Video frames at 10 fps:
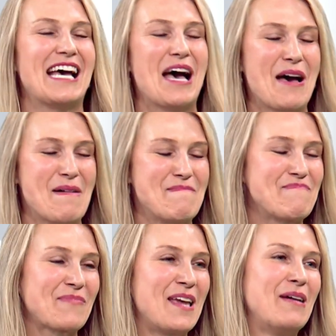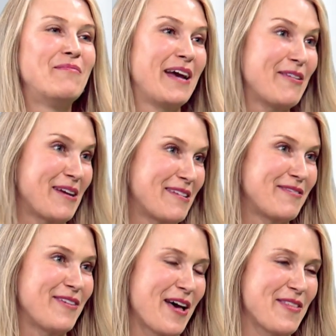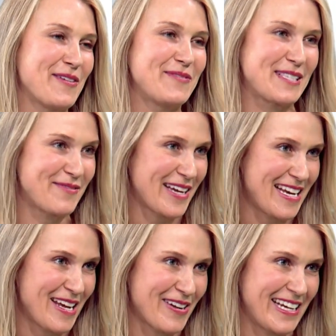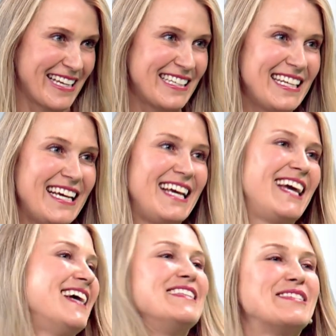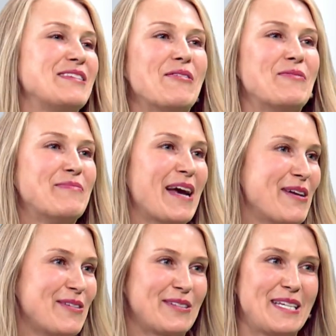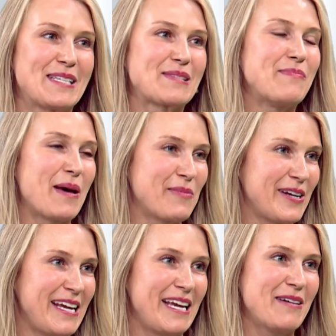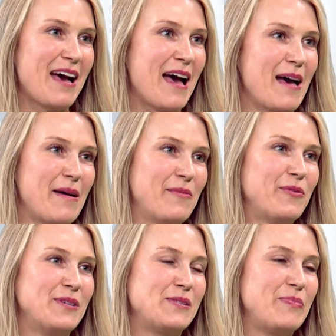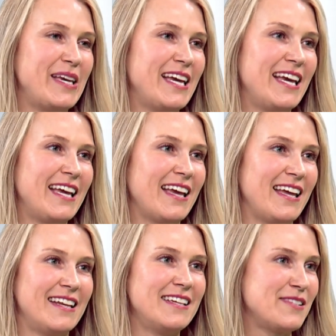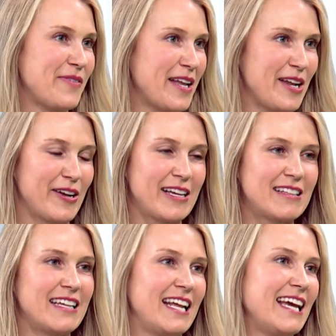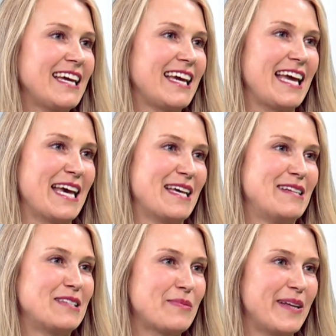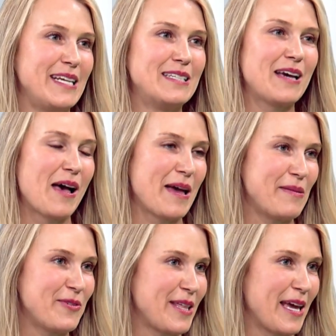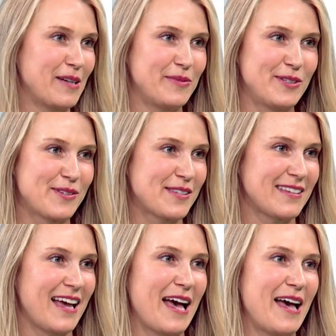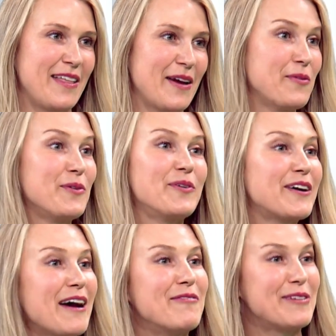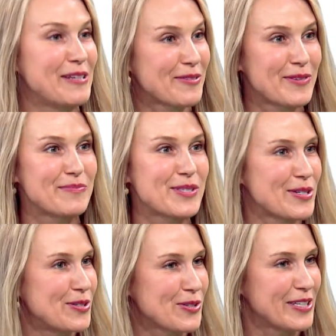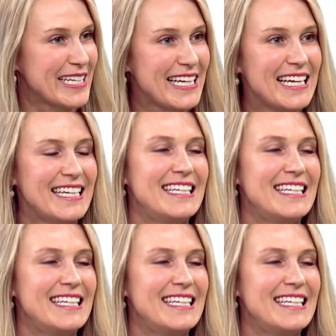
Um, my grandfather was a veterinarian, and so my earliest memory um, was being in his veterinary clinic and spending time with animals uh, that were recovering from surgery. Mm.